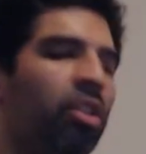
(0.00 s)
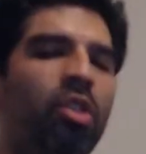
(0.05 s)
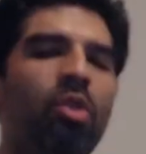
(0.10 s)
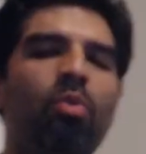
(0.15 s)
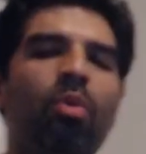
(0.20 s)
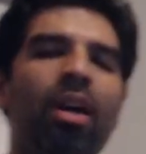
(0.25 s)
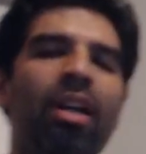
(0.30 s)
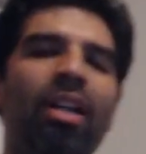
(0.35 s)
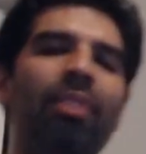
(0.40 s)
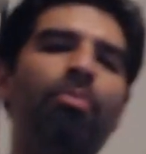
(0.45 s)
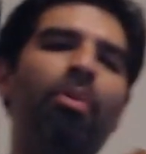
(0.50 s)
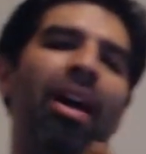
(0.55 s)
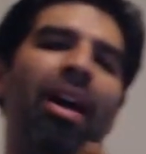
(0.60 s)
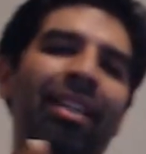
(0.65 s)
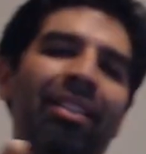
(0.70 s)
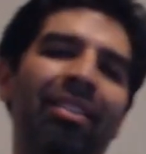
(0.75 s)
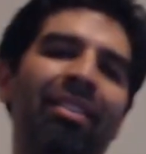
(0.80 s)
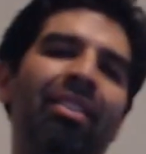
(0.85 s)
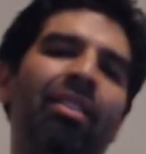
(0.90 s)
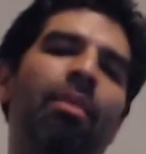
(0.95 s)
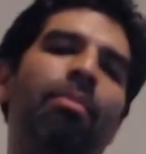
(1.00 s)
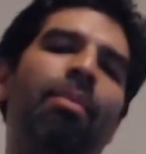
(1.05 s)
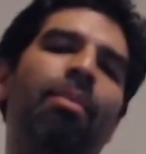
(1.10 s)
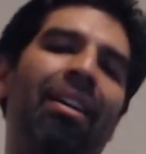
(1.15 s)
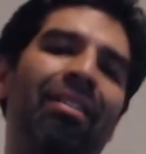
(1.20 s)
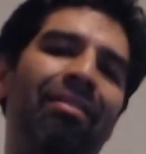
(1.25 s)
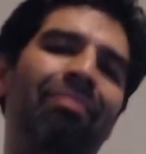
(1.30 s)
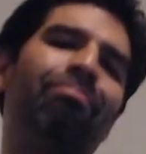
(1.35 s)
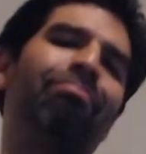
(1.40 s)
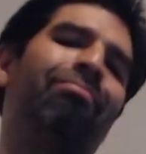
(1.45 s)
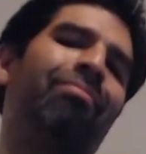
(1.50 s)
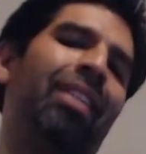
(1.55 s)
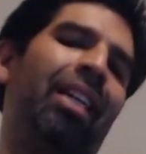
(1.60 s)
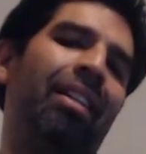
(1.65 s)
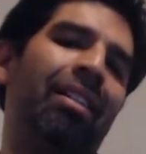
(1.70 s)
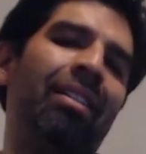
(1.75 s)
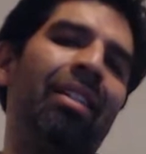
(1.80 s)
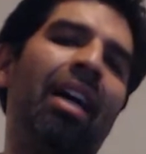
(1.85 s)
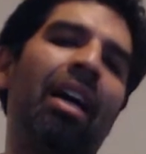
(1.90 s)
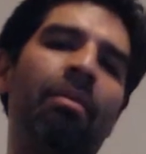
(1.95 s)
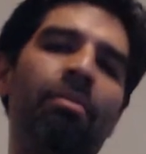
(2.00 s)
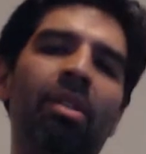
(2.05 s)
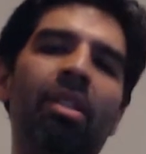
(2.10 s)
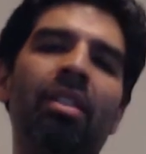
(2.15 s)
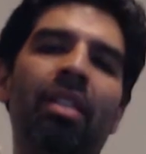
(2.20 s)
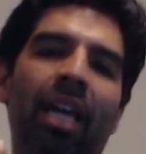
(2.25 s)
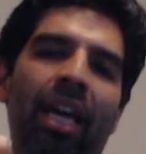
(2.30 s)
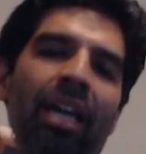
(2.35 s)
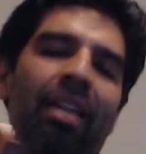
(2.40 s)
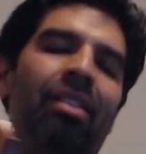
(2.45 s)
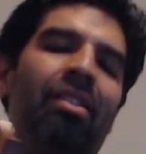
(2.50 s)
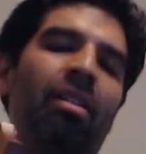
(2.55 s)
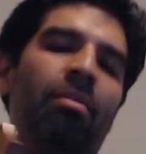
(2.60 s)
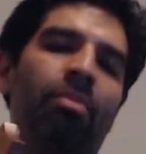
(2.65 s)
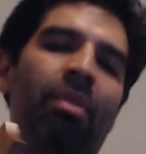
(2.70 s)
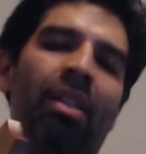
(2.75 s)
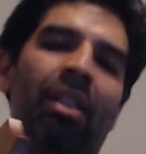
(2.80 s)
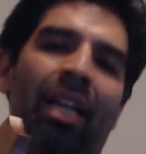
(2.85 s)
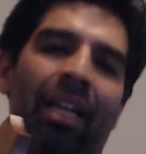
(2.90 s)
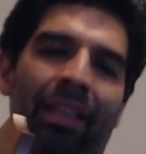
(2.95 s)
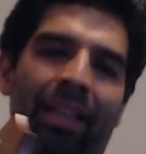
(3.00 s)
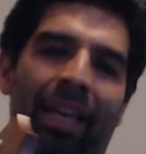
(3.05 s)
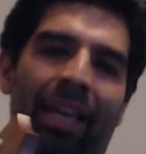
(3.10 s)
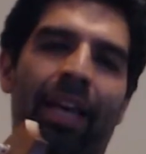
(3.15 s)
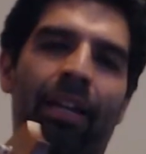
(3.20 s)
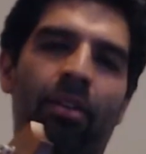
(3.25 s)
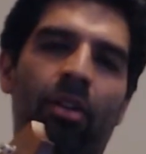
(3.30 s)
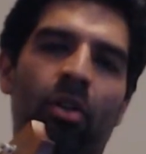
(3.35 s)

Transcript: You want to practice it about 10 times a day, something like that.